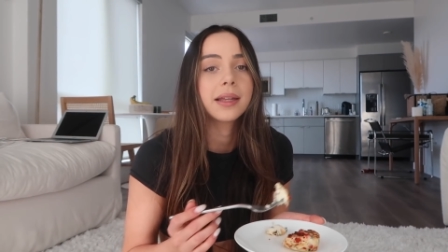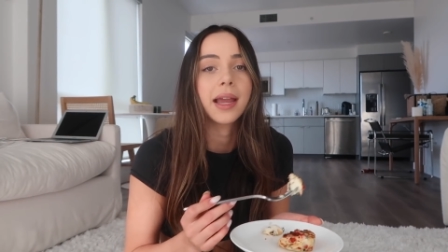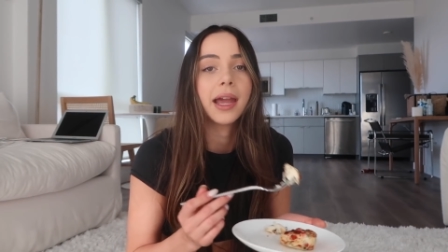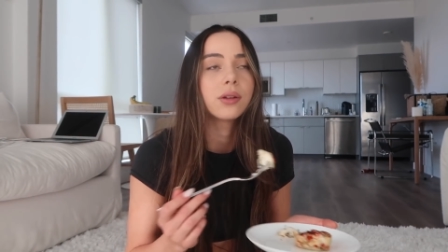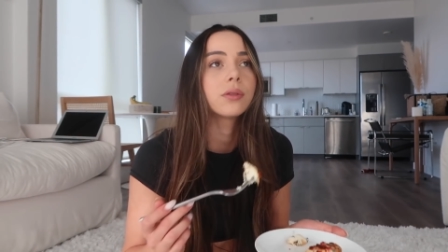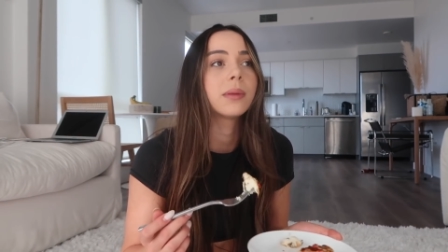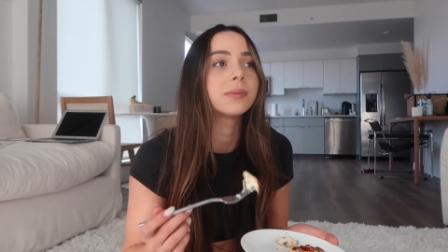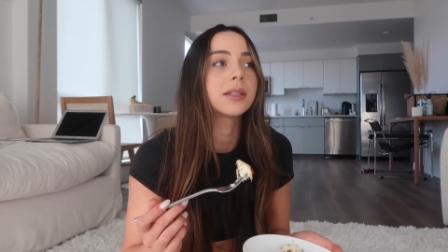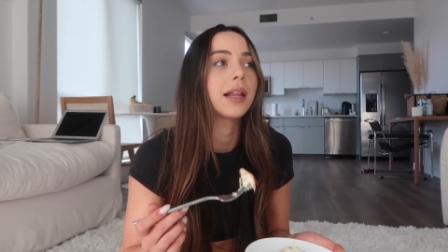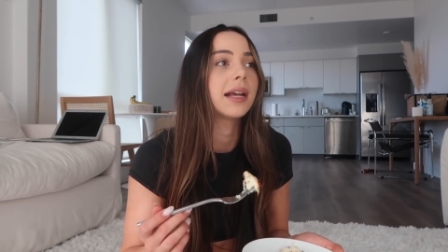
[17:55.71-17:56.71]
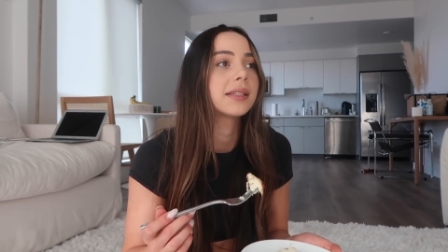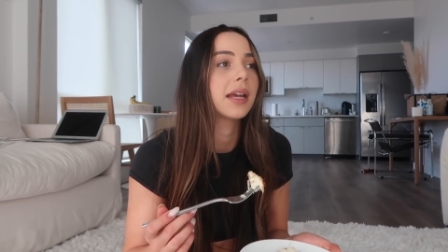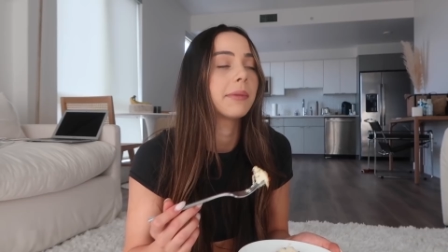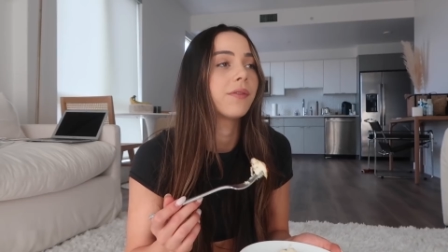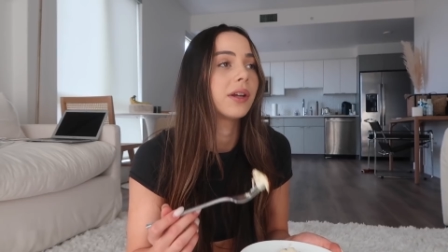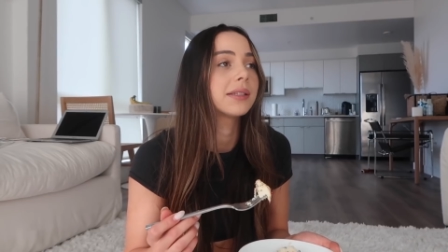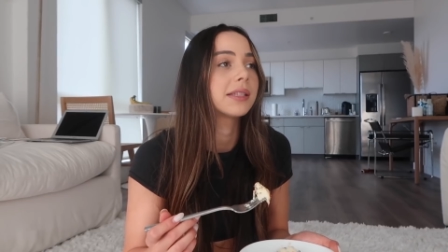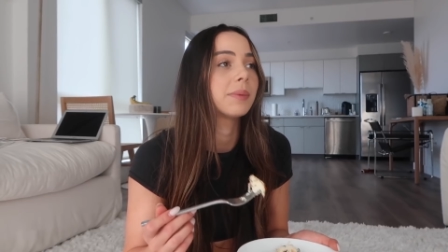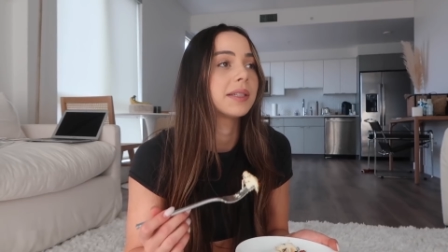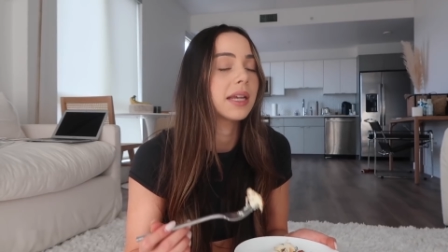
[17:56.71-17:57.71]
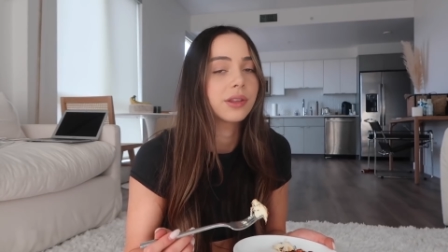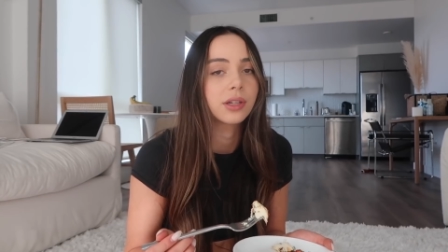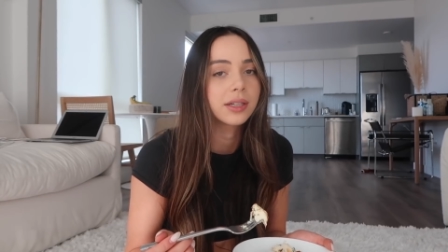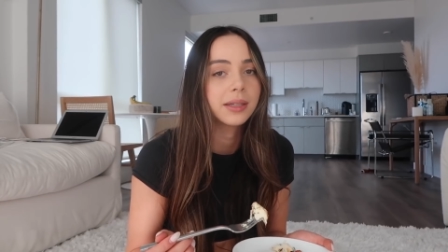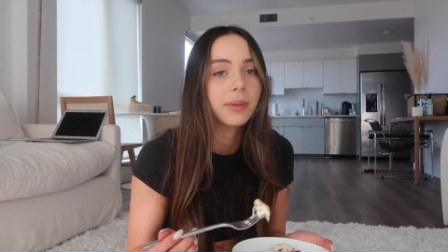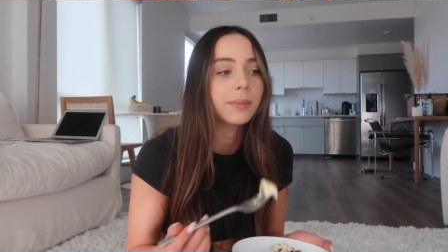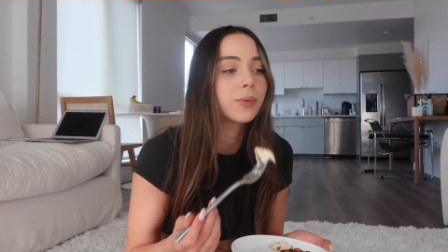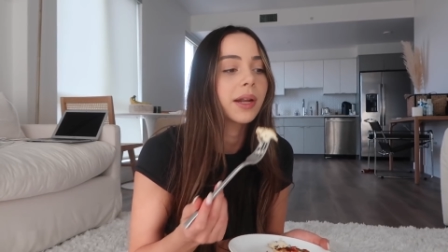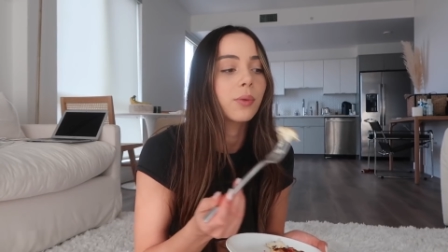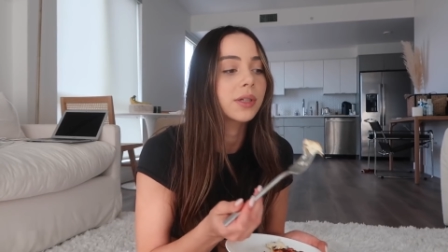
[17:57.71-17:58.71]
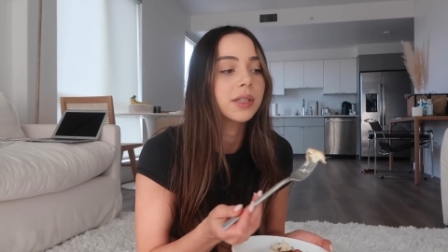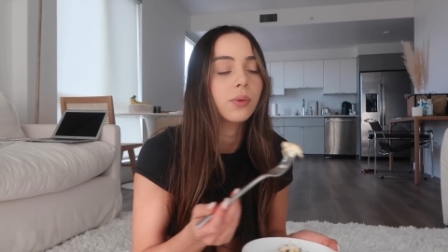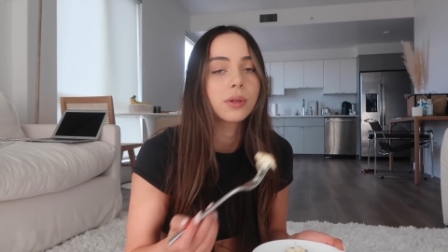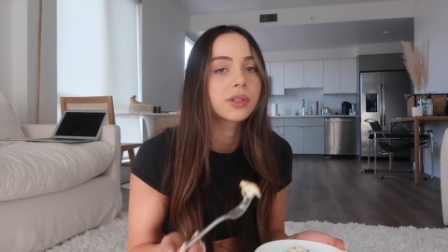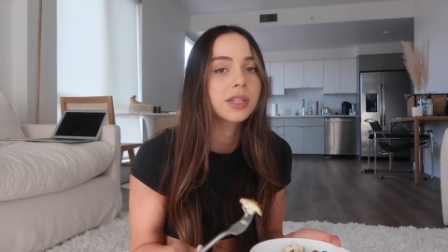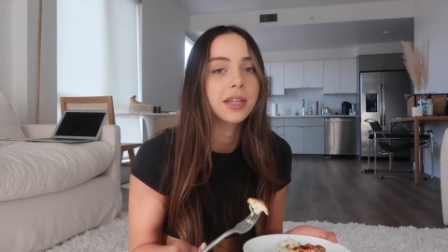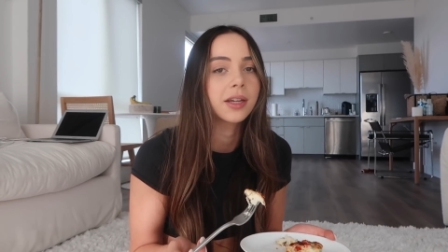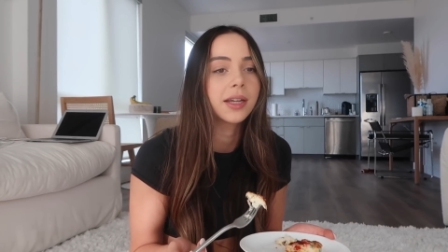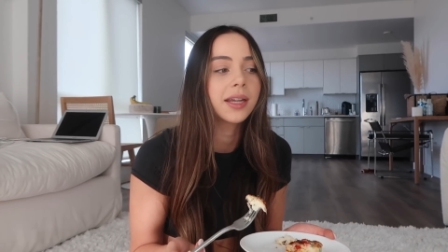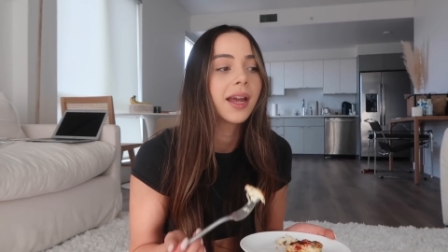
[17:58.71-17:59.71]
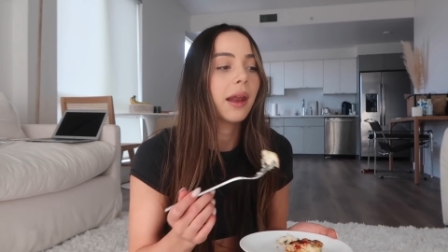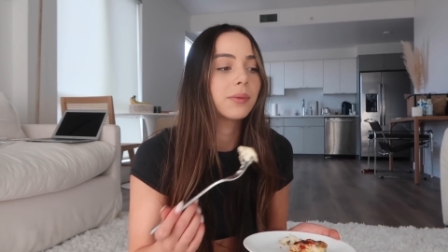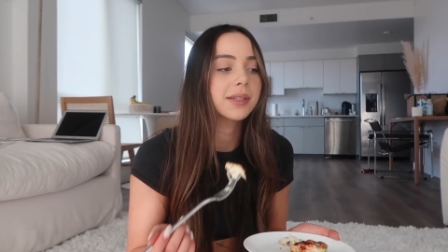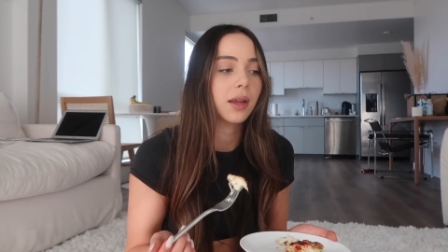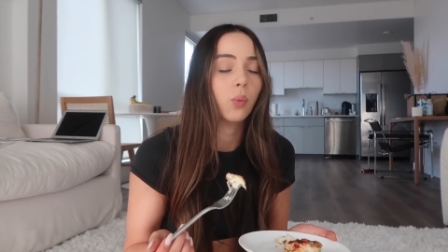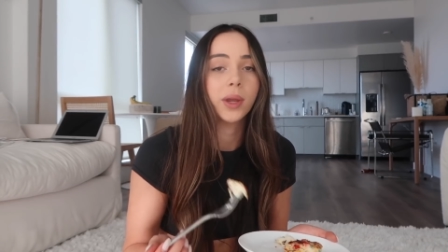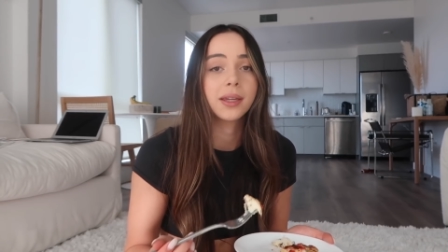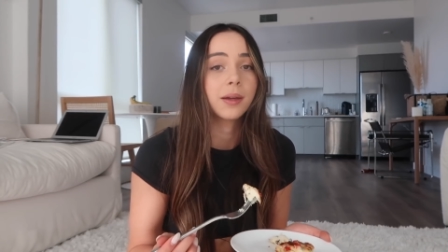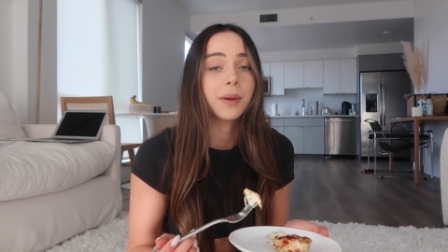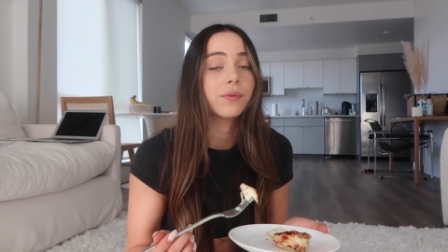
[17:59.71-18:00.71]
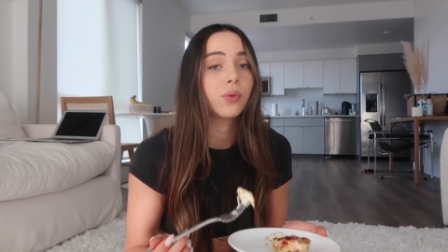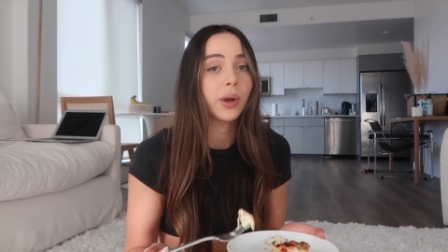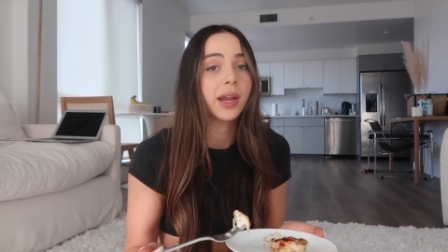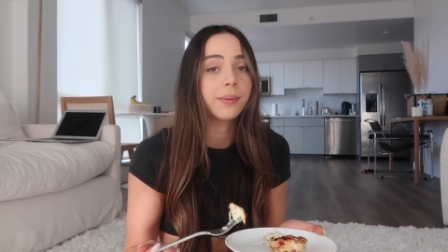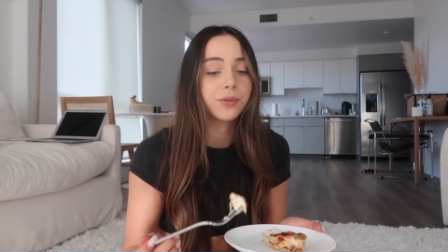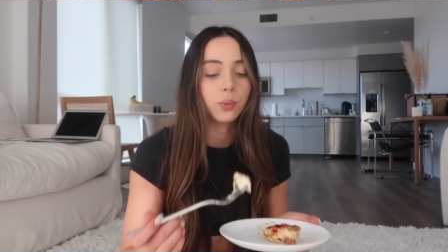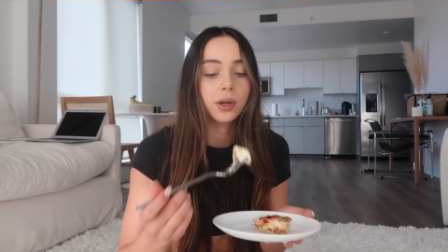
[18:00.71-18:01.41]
Like I don't remember the last time I fell asleep at 10:30. maybe when I worked at Orange Theory and was like waking up at 4 a.m. for